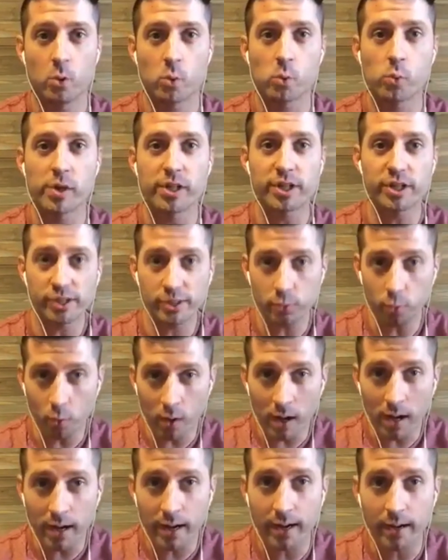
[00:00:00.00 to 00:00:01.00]
Which is
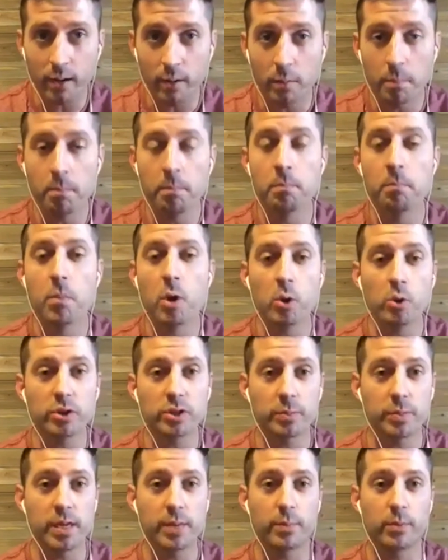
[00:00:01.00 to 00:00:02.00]
why
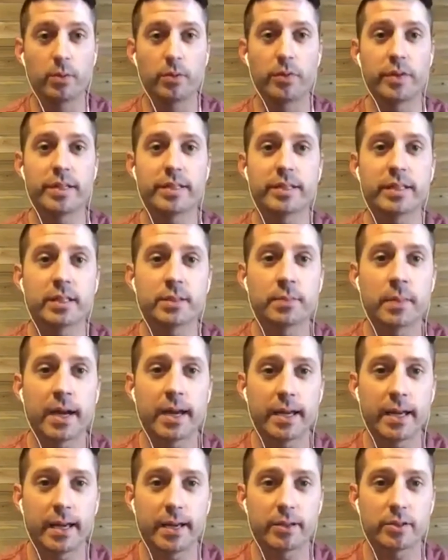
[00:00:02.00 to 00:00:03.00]
most people, this is
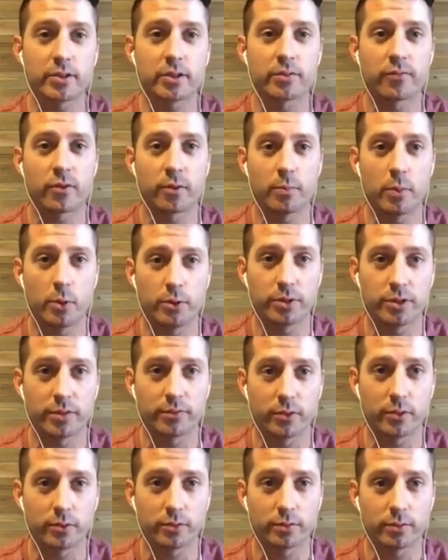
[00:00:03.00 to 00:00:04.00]
my answer for most
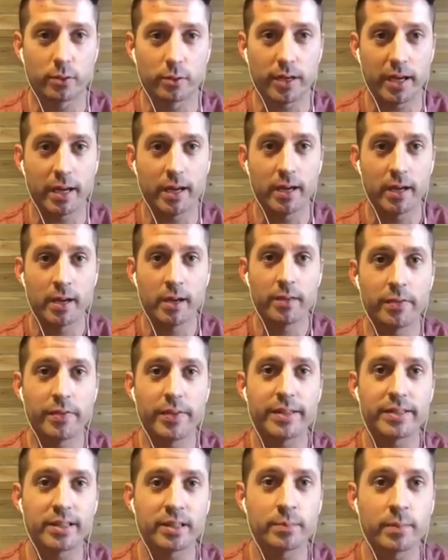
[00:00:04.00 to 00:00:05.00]
of you, okay?
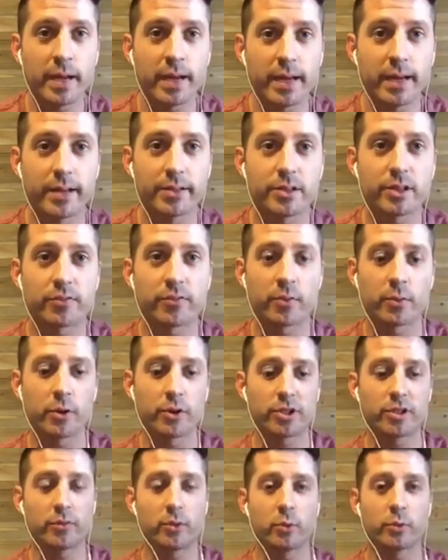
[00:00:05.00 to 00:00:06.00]
This is my answer for
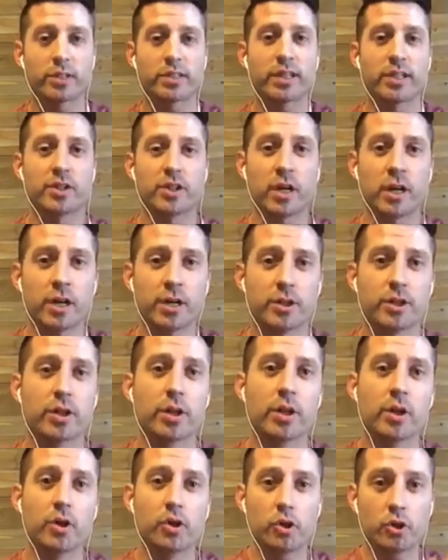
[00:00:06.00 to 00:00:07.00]
most of you when say, Josh,
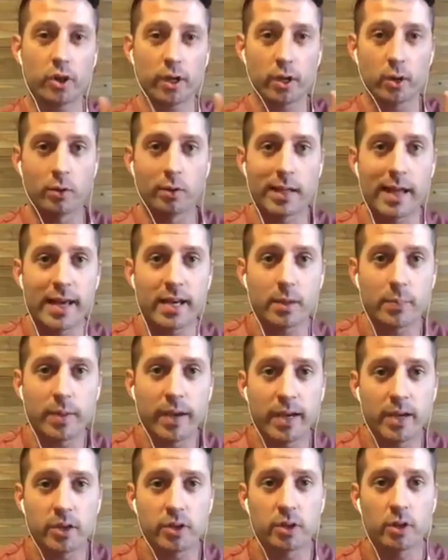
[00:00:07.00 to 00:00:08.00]
should I go like
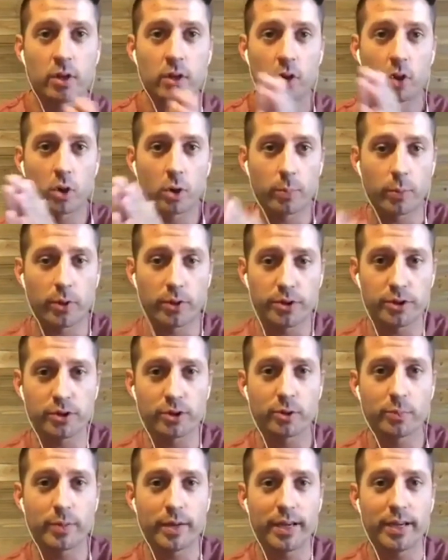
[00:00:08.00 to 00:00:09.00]
page or
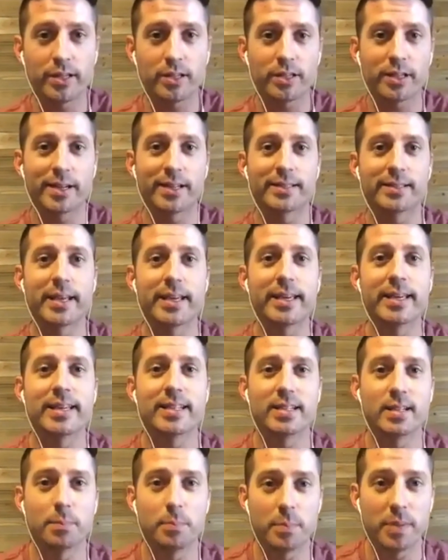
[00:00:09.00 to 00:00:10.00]
personal page? I say
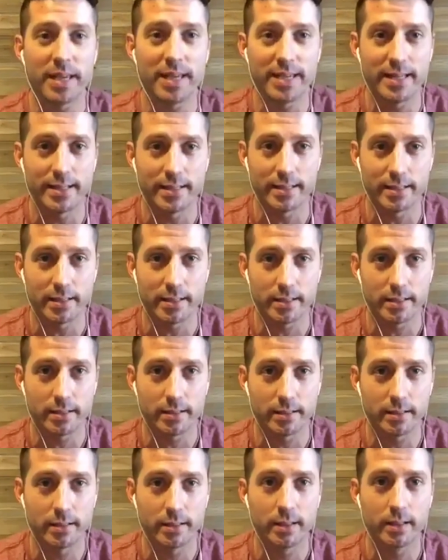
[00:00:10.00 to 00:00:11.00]
it depends.
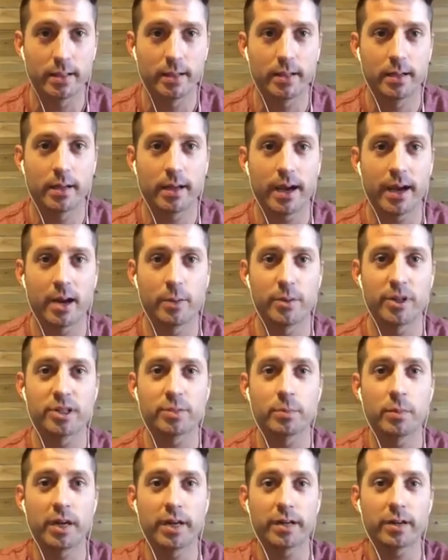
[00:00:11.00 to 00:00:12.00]
How
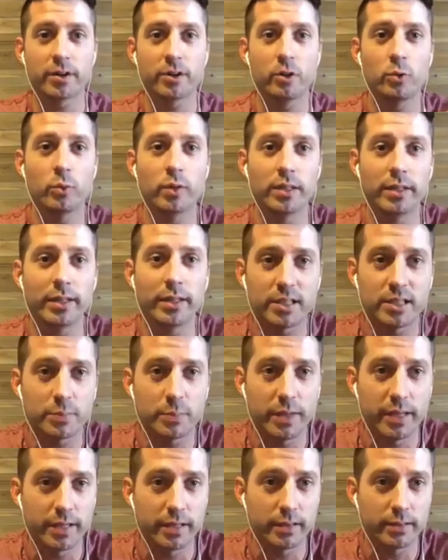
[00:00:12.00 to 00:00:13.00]
much money are you willing to
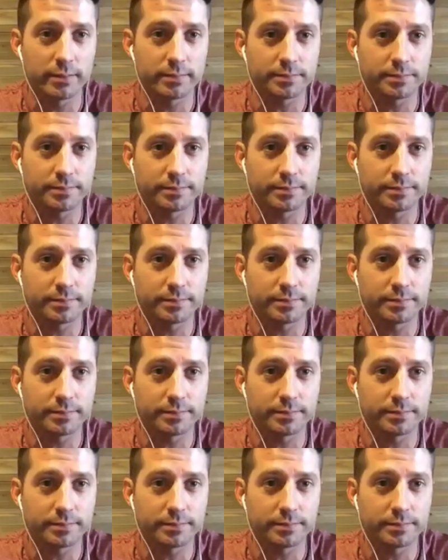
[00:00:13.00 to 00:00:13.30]
spend?